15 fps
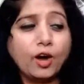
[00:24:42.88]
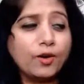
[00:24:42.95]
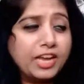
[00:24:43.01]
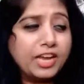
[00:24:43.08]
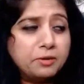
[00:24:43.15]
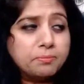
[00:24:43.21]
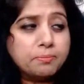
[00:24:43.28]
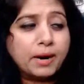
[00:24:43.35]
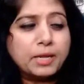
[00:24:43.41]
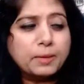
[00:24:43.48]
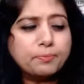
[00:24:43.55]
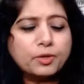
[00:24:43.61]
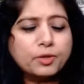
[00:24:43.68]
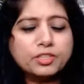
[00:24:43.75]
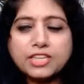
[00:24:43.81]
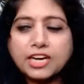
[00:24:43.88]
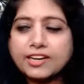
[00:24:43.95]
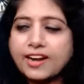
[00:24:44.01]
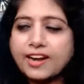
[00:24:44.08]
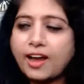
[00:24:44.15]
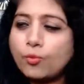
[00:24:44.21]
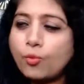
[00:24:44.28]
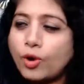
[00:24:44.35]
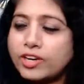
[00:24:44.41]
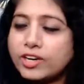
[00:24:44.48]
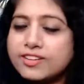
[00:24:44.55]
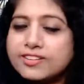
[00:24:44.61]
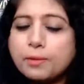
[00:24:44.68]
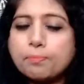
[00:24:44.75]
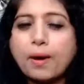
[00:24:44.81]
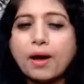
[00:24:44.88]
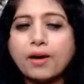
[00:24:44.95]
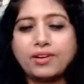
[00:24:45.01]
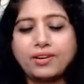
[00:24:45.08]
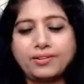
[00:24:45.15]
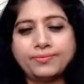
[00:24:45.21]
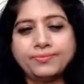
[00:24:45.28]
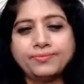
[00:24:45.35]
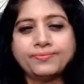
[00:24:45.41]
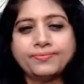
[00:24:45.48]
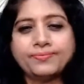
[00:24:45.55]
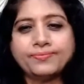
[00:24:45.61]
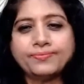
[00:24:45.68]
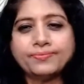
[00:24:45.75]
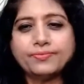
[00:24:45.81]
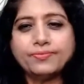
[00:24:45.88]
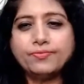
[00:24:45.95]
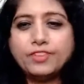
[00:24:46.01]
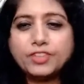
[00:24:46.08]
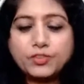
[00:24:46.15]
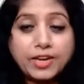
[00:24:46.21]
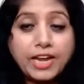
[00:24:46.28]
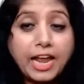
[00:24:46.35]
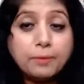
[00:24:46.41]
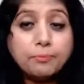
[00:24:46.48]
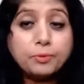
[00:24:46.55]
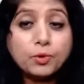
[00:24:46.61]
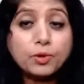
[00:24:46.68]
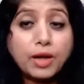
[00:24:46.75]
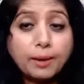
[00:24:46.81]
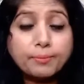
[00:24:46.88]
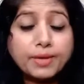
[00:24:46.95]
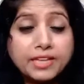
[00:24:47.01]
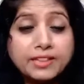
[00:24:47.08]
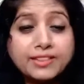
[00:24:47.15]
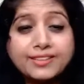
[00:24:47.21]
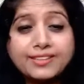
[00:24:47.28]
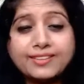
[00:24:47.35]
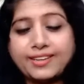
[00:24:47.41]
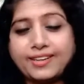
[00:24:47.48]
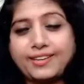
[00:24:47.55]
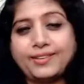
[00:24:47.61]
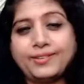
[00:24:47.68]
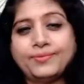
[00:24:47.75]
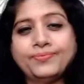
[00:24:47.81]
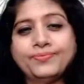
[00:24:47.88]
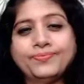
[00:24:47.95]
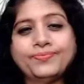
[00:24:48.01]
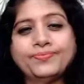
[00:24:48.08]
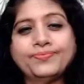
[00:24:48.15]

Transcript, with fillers: Now, in Manipur Chakra, what is the power which will help you come in this state?